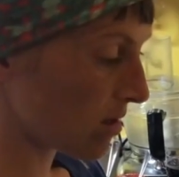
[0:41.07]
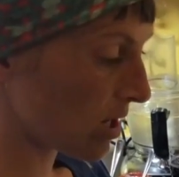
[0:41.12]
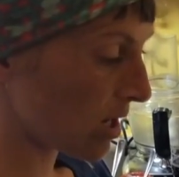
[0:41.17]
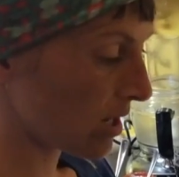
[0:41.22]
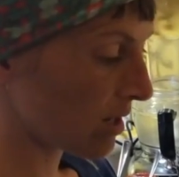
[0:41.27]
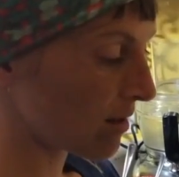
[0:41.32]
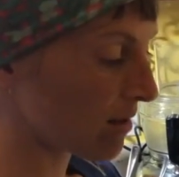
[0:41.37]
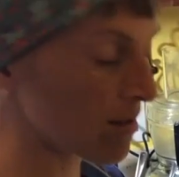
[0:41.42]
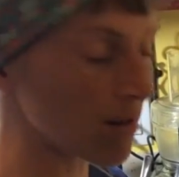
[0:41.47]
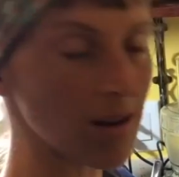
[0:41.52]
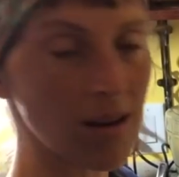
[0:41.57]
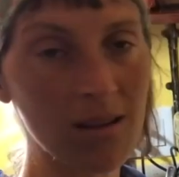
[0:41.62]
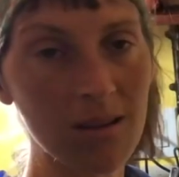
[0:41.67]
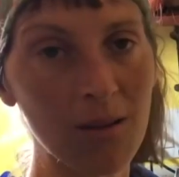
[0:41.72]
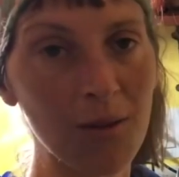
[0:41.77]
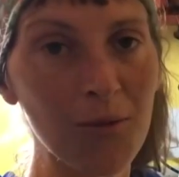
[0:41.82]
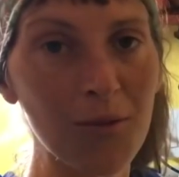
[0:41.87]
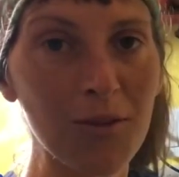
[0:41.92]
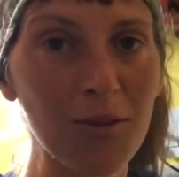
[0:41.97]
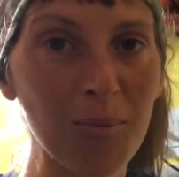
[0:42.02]
and a lot
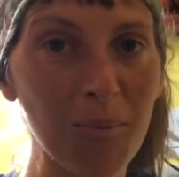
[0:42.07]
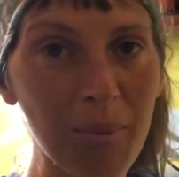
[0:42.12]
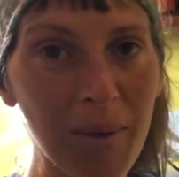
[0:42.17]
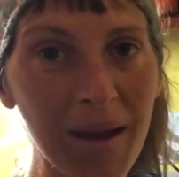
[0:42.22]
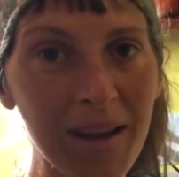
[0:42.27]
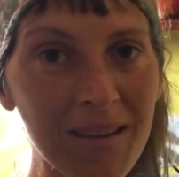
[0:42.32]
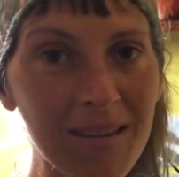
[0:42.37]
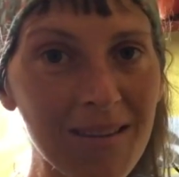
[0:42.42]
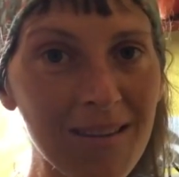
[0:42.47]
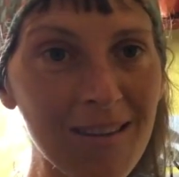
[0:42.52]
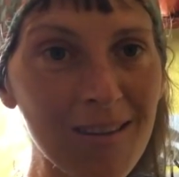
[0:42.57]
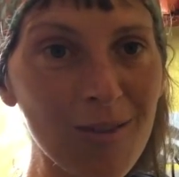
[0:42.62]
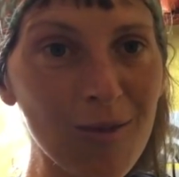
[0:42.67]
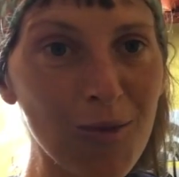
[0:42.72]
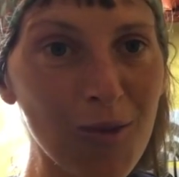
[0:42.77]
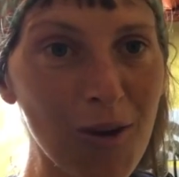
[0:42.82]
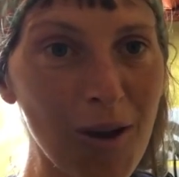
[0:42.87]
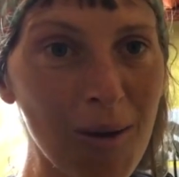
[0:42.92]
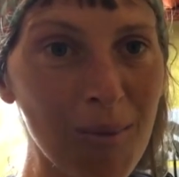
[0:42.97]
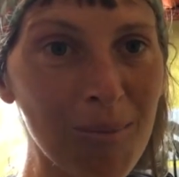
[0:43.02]
of spices
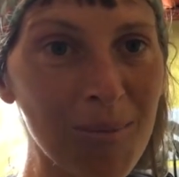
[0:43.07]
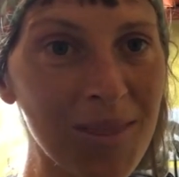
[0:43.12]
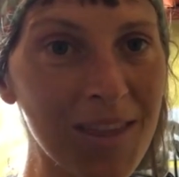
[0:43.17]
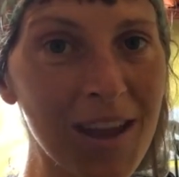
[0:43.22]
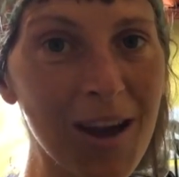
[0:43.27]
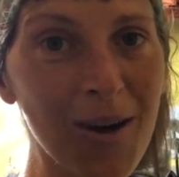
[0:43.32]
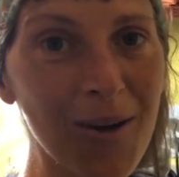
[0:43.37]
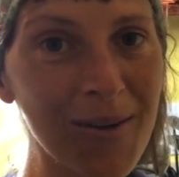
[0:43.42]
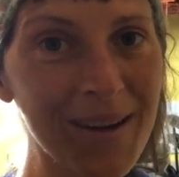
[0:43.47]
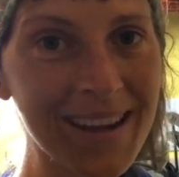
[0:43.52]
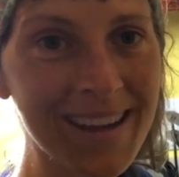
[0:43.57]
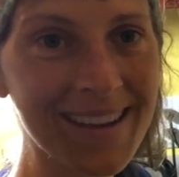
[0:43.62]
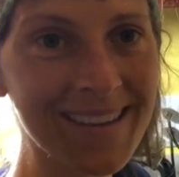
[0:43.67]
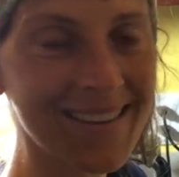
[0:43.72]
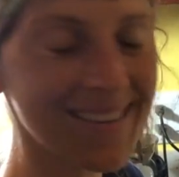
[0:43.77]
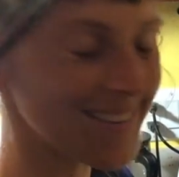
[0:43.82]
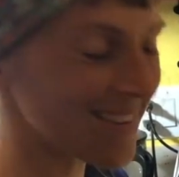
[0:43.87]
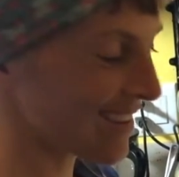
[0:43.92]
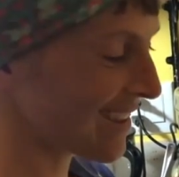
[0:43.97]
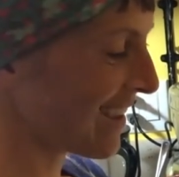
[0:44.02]
from the
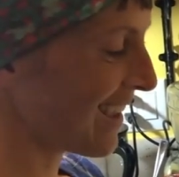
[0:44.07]
Orient,